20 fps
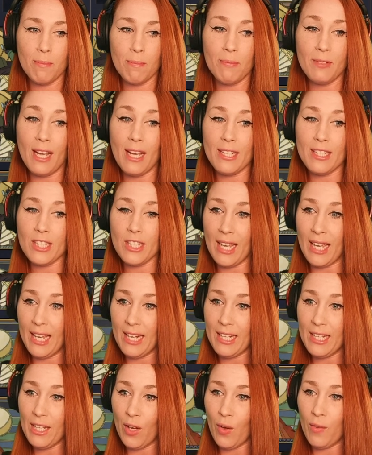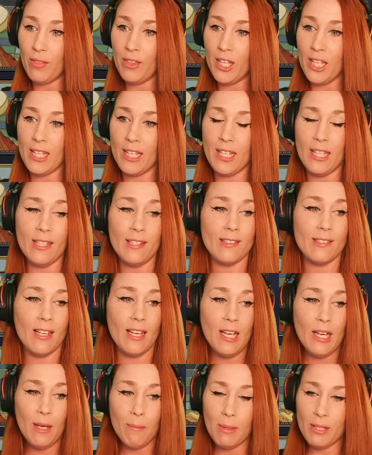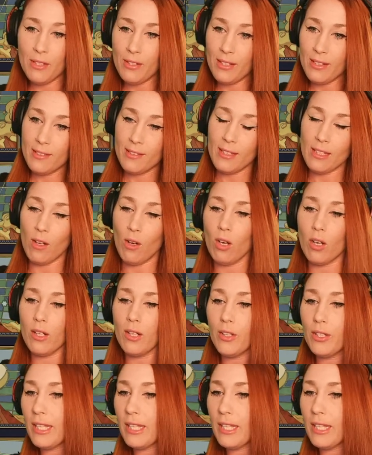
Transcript: touch any of these. But you can see, oh, look